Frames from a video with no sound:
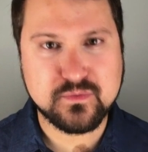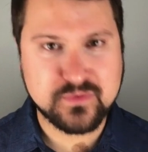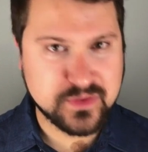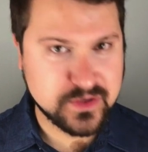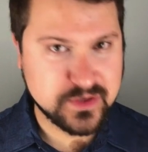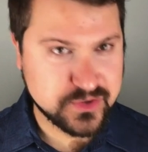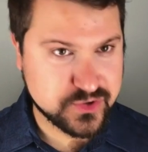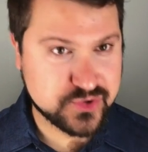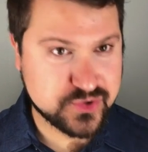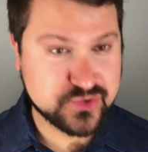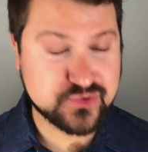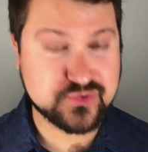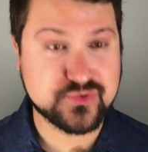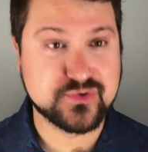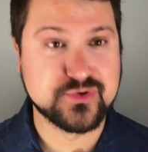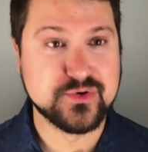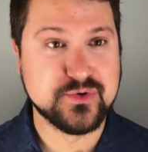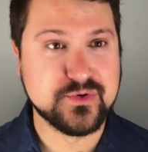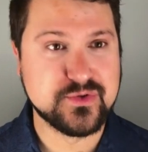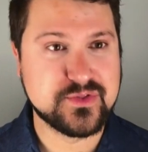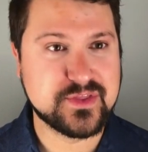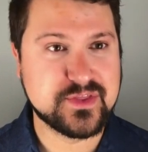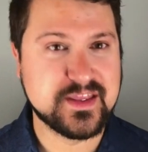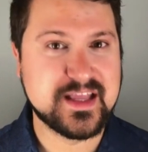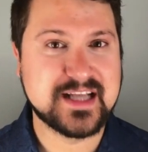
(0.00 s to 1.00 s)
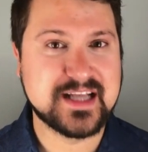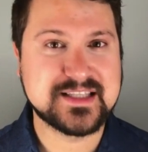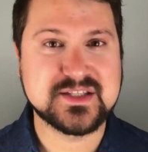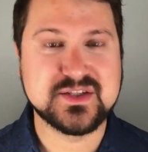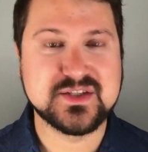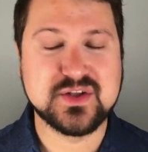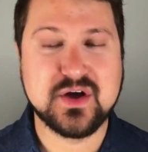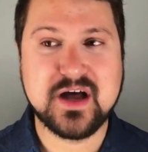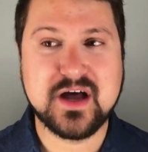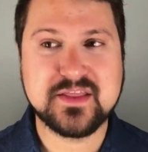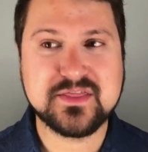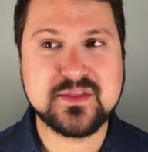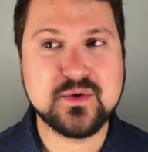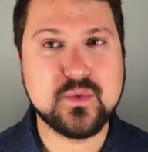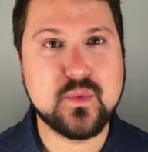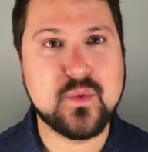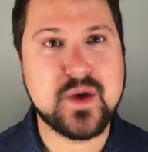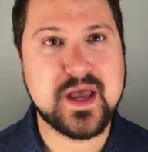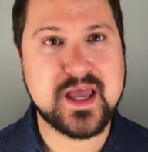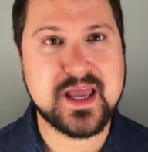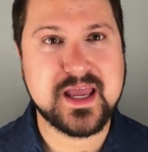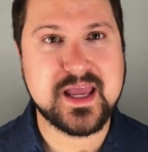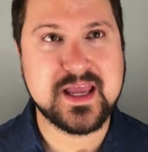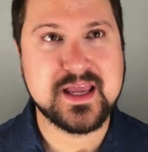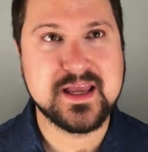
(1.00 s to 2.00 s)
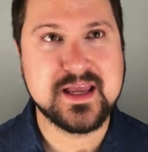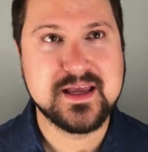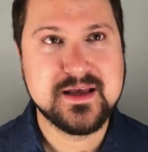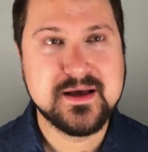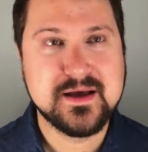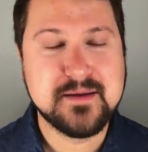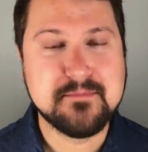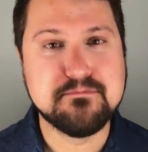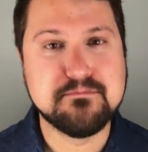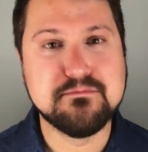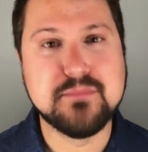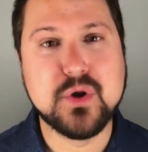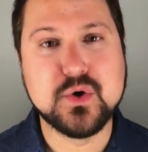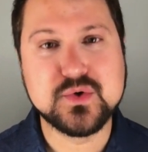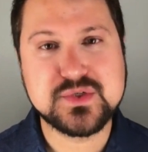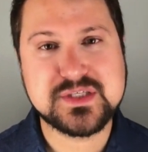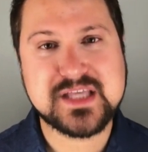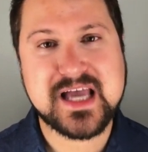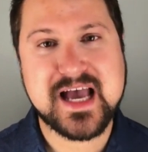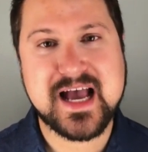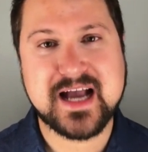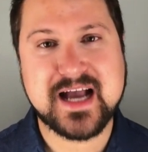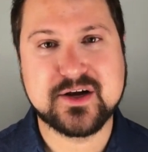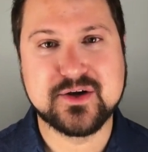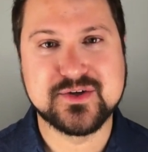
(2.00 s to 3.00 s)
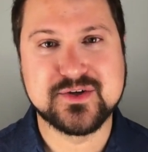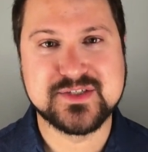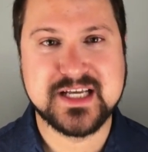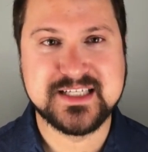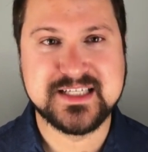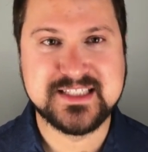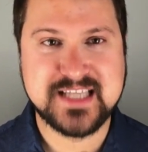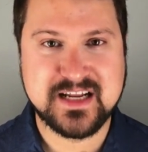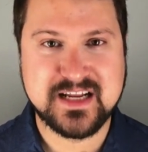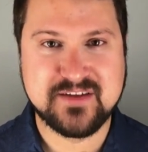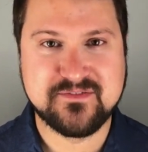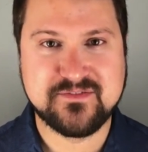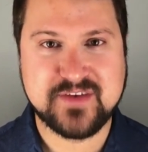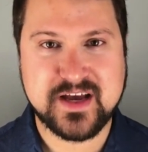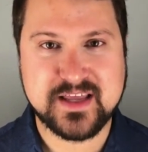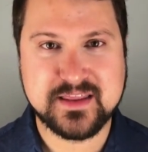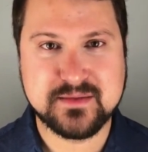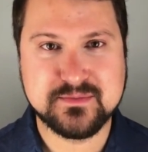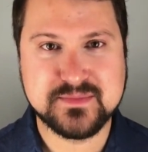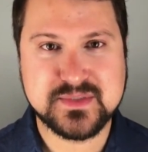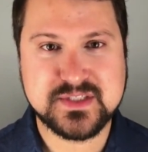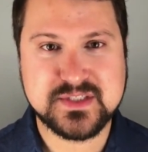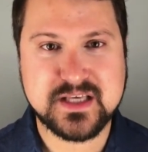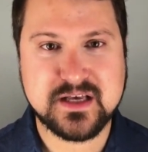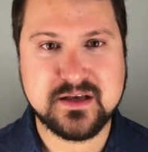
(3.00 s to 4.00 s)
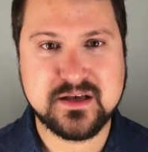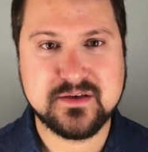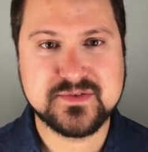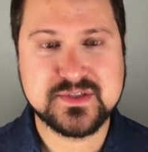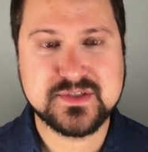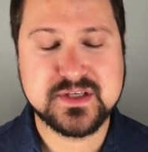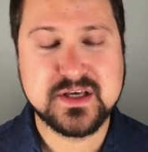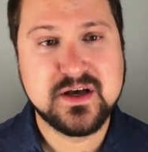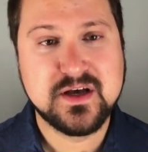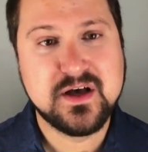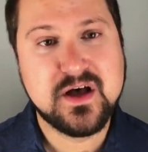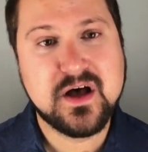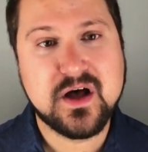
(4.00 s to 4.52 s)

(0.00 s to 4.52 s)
the truth, and that's not the way most hackers identify themselves.